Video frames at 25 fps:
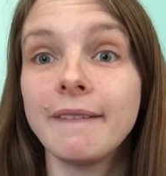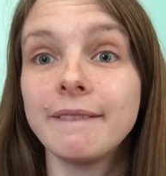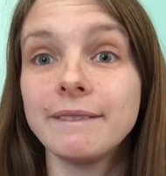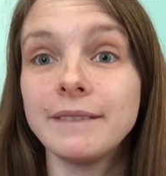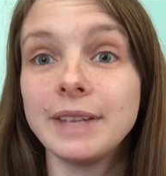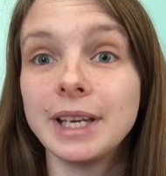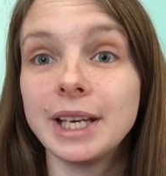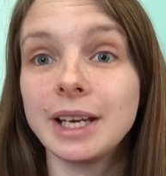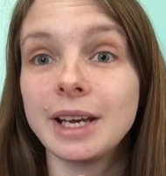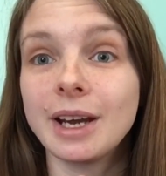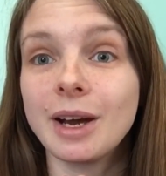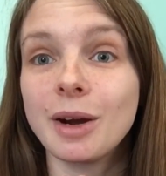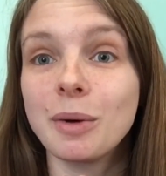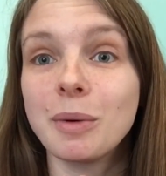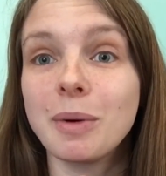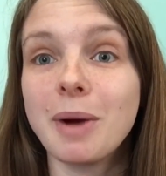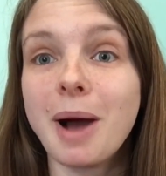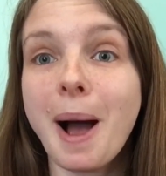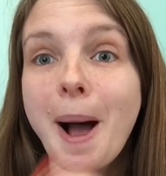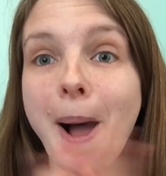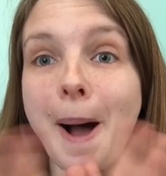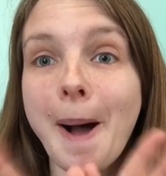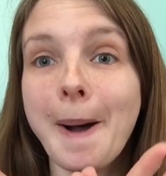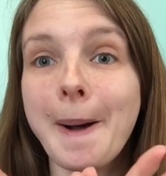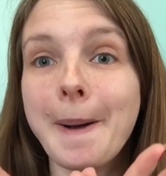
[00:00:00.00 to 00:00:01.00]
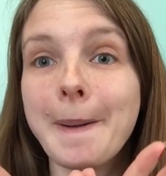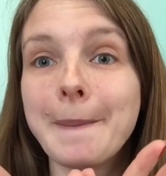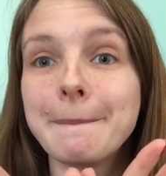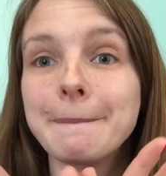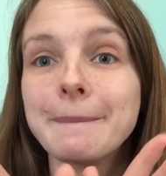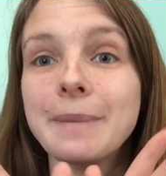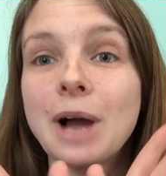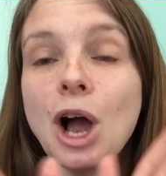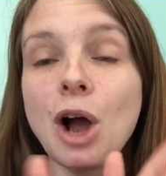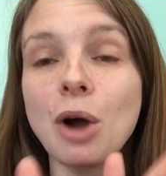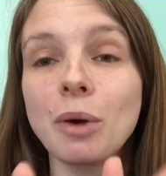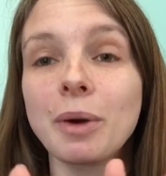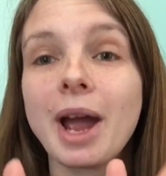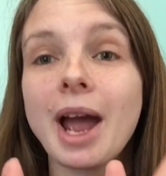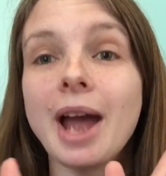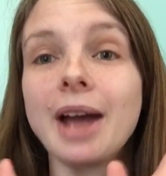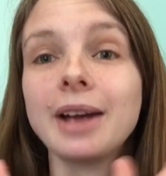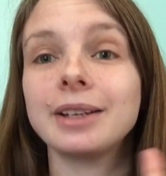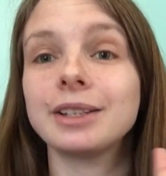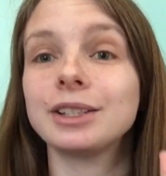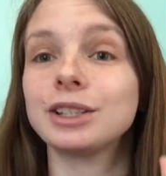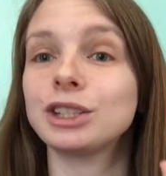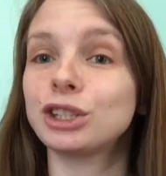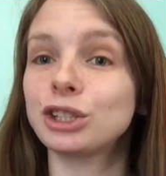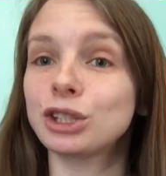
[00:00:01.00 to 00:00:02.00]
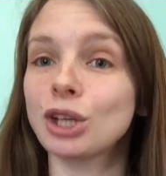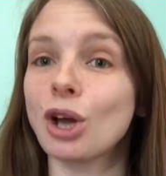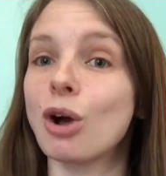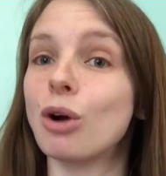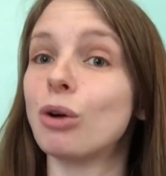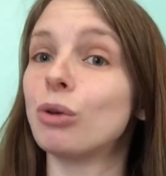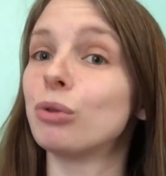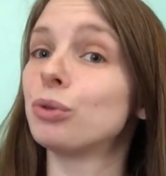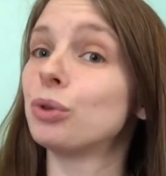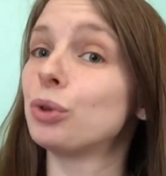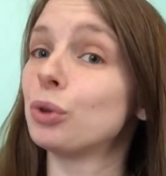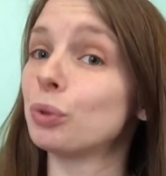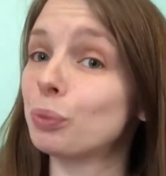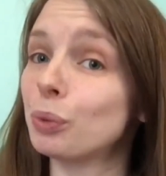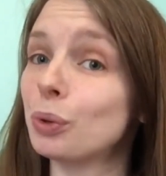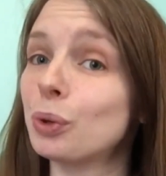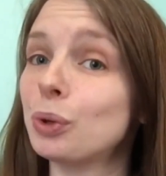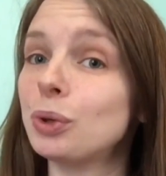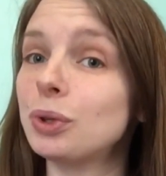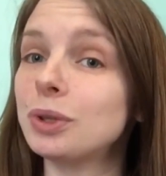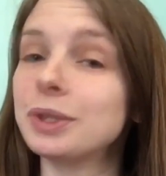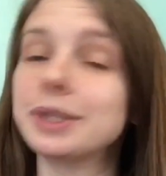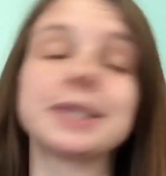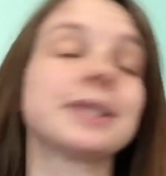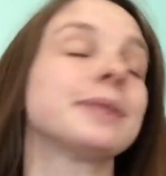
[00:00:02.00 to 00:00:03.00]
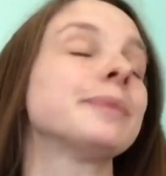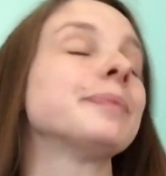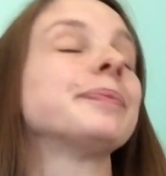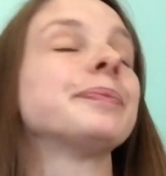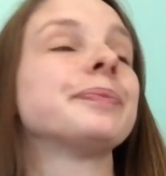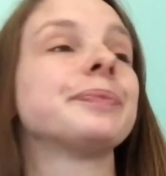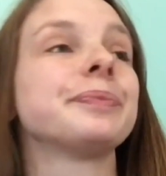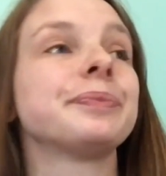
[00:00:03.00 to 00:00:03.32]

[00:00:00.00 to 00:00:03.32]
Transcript: video. Okay, so the rules,